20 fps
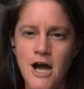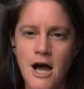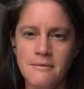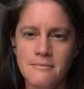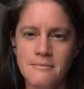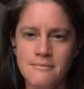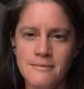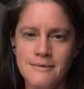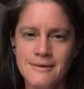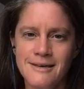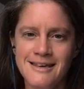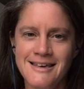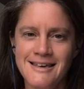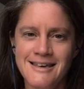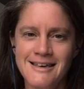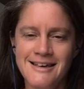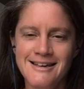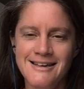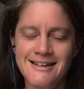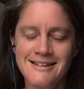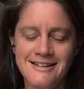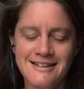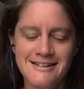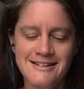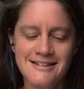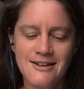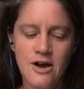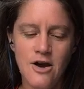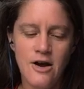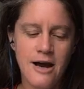Yeah.
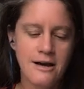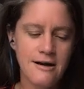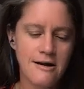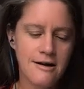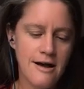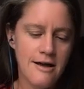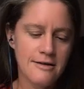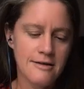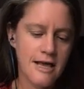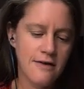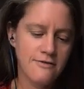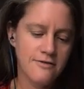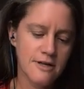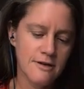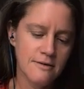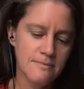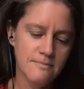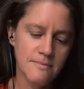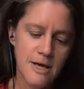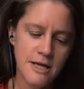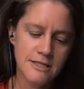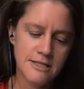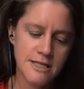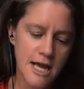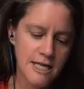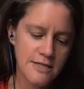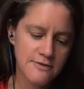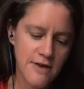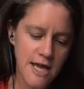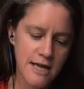All right. How's that feel?
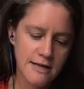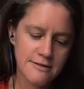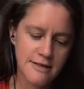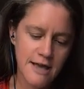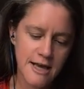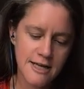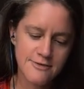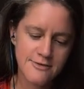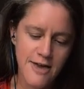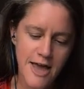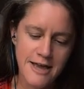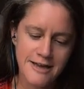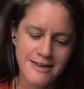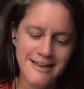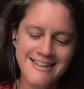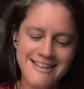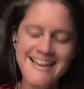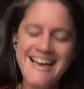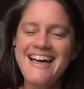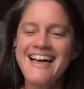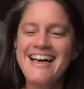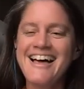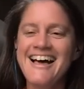Unsatisfying? Satisfying?